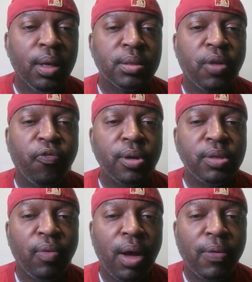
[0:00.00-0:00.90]
So, first
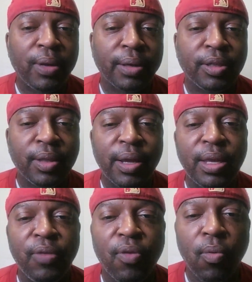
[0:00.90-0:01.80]
of all, I would like to thank
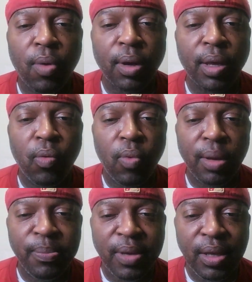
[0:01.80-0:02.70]
you for working
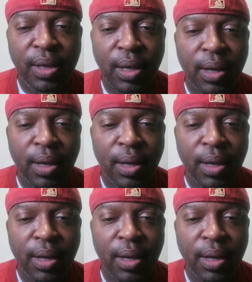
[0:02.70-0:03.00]
with me.